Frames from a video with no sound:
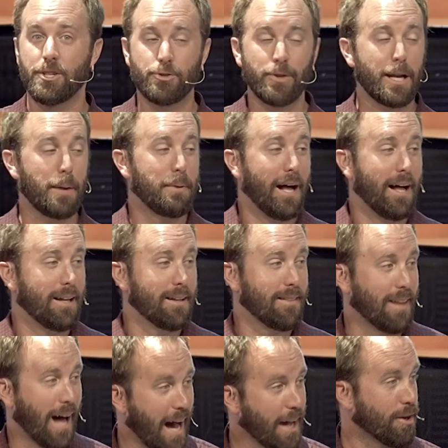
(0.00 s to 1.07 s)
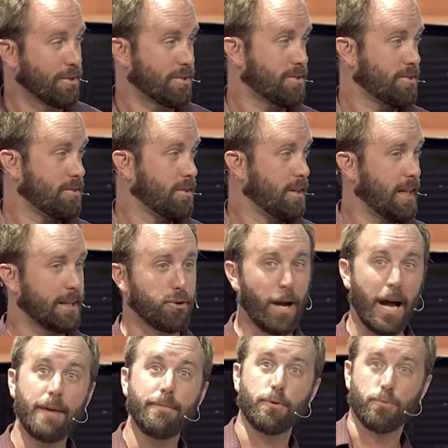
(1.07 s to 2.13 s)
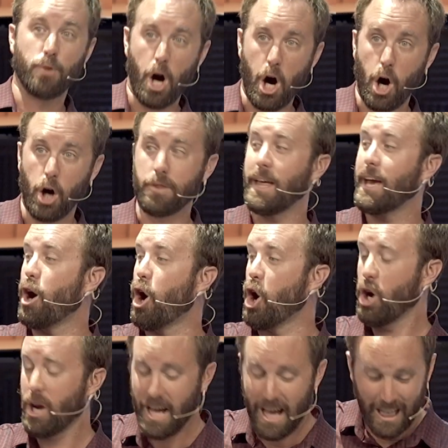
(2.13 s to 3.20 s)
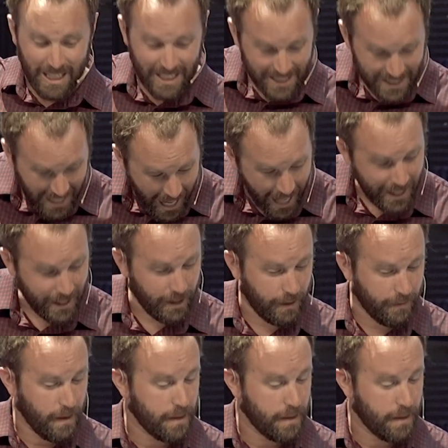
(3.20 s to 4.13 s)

straight up liars. Like, they're not even wrong. They are lying.